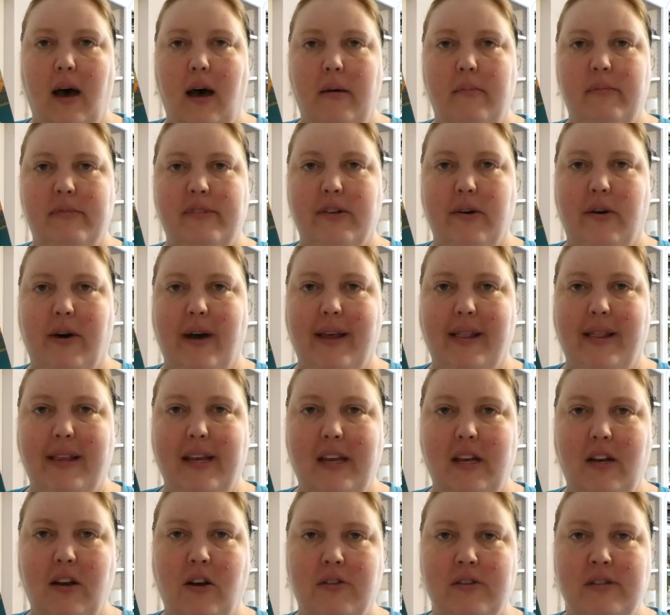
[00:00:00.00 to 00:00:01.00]
So
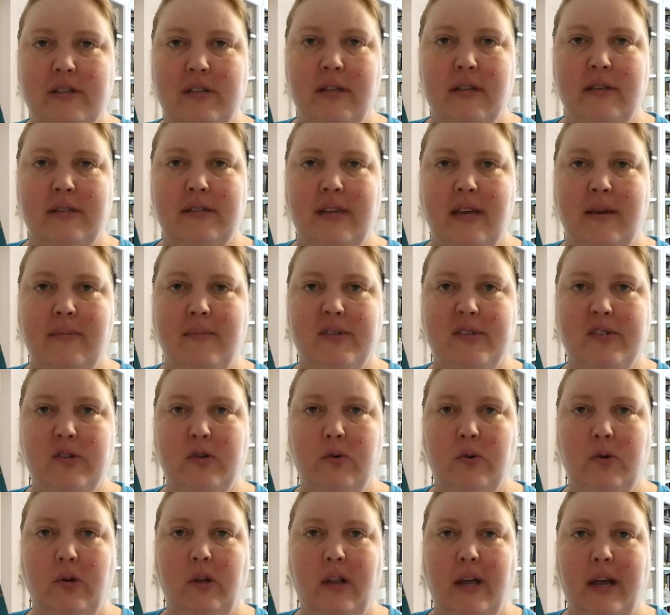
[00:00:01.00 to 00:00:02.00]
Eileen goes to the same
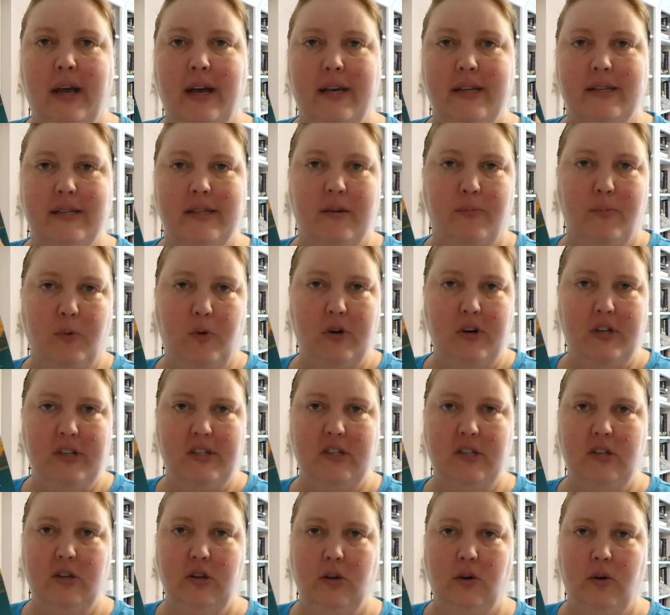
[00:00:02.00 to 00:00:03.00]
school as the
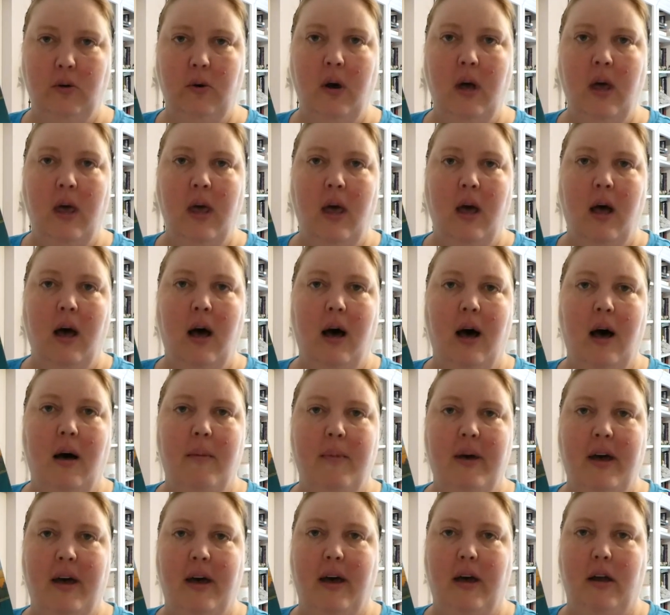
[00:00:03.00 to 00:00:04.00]
boys do,
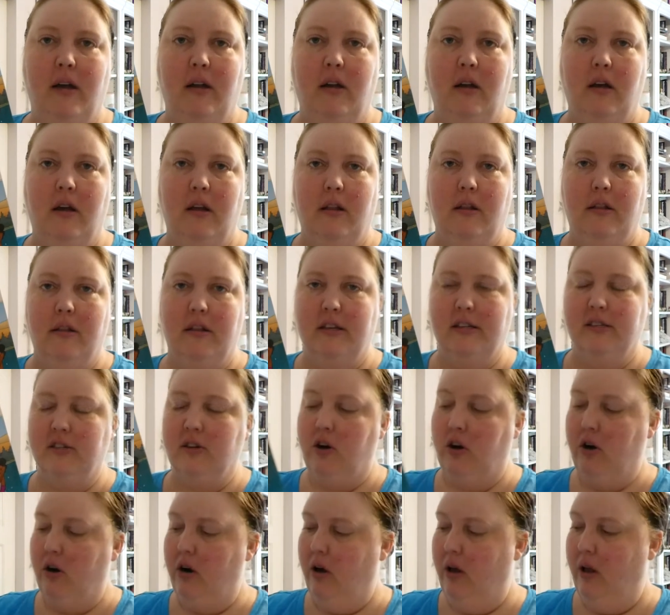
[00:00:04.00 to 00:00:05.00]
and this
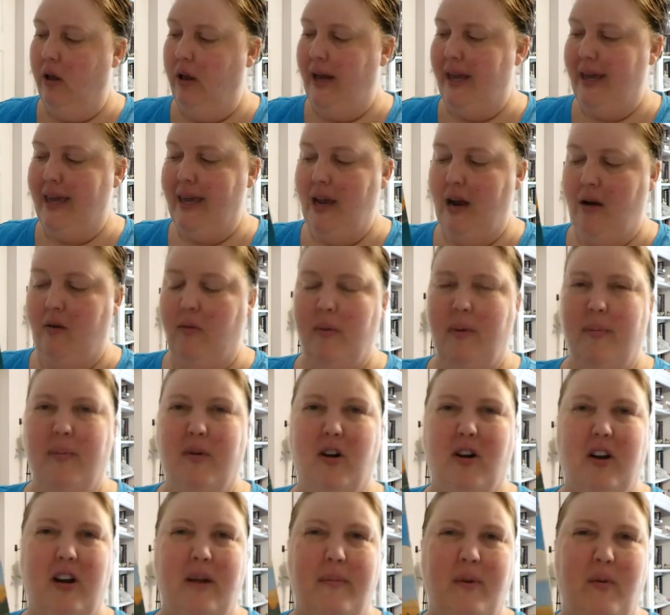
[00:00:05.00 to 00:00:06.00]
girl, I can't
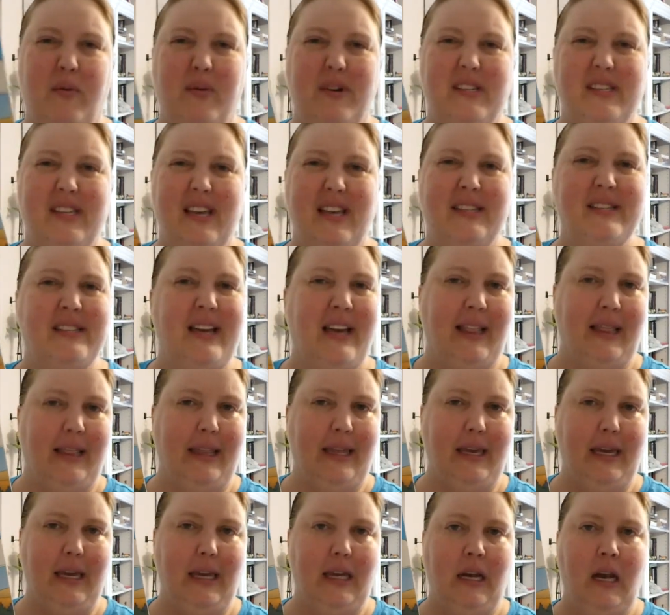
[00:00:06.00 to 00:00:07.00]
remember her name. I want to say it's
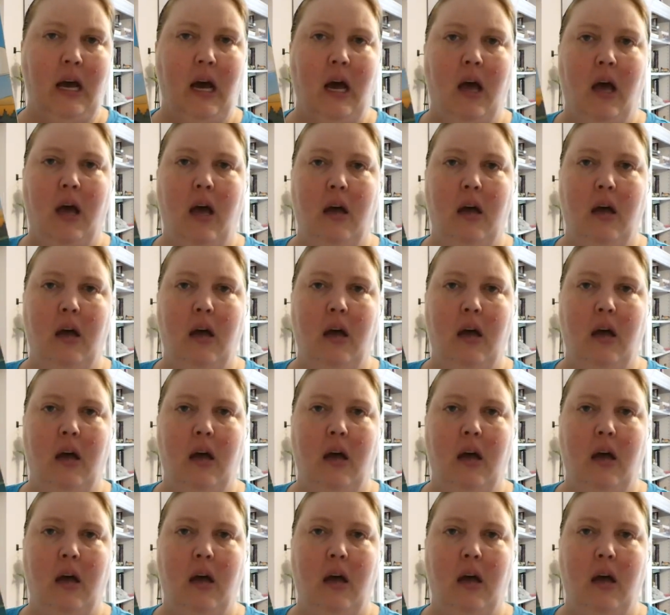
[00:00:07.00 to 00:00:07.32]
Eileen.